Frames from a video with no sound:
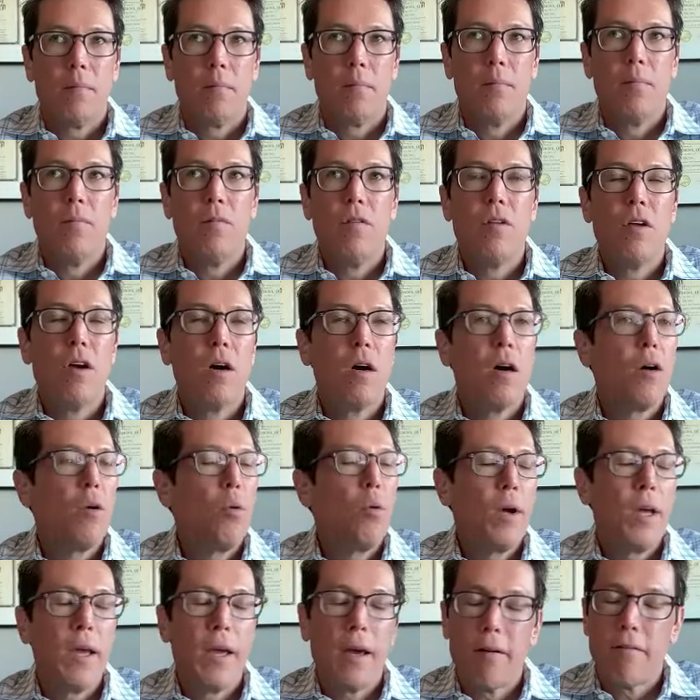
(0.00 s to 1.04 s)
no,
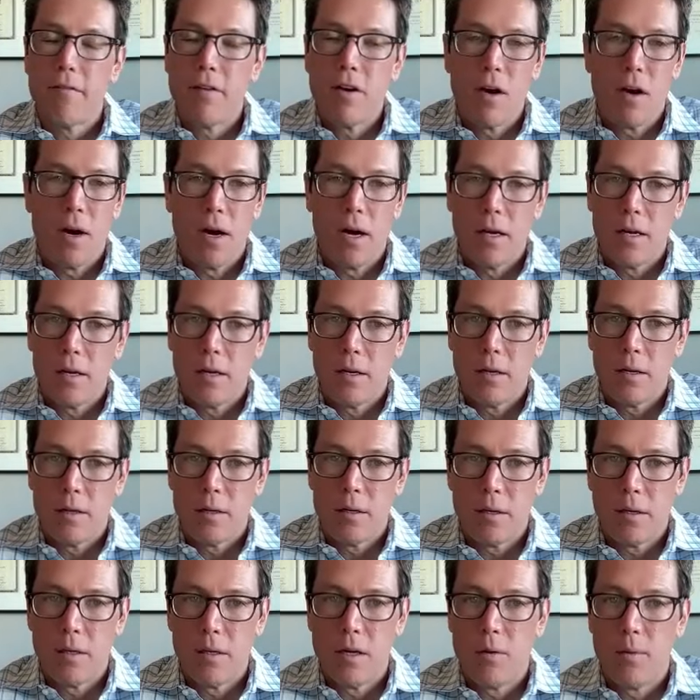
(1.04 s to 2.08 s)
we have not.
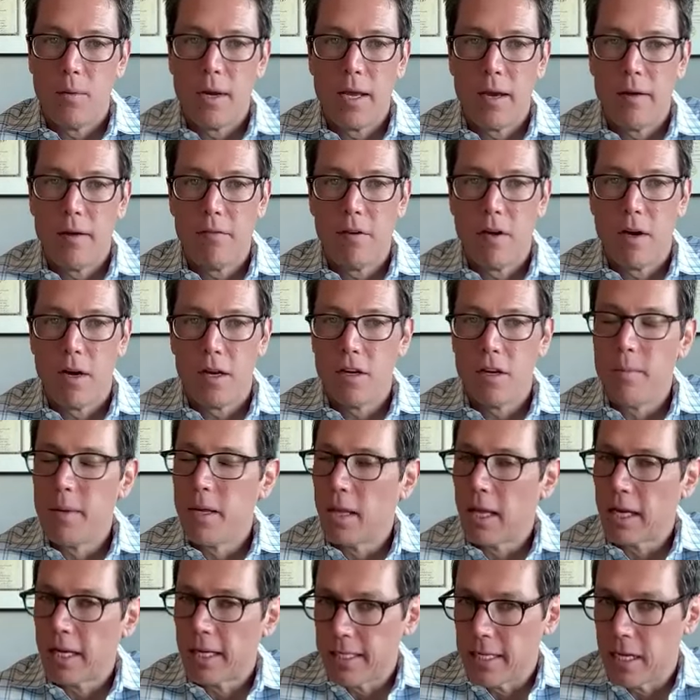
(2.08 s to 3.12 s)
No, we have not. You mean
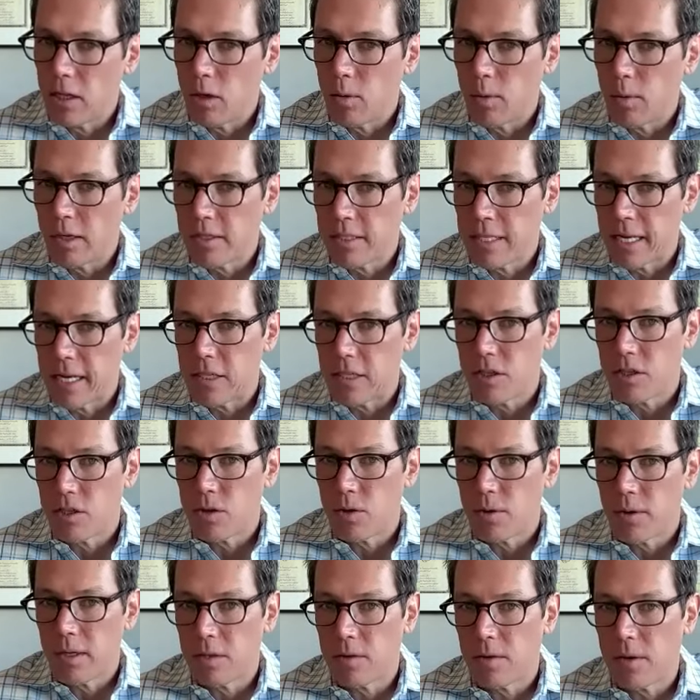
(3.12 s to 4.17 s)
like a Delaware
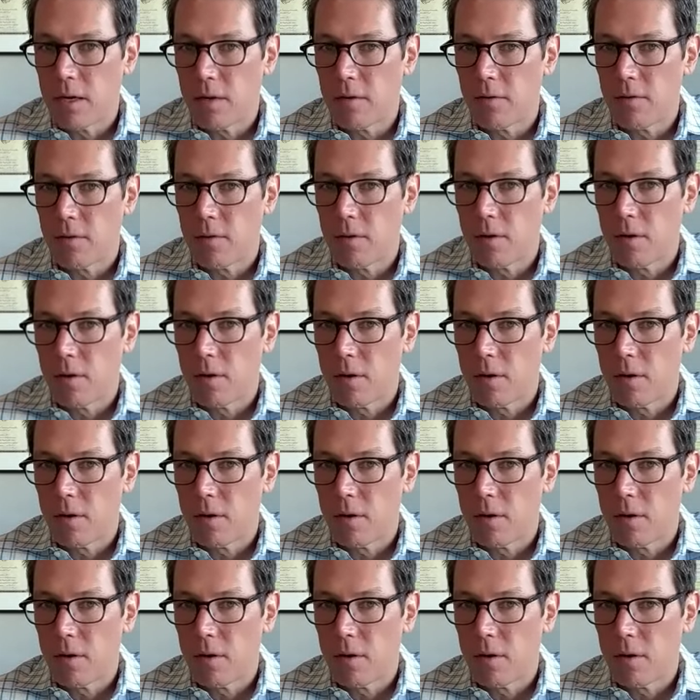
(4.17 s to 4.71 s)
statutory trust?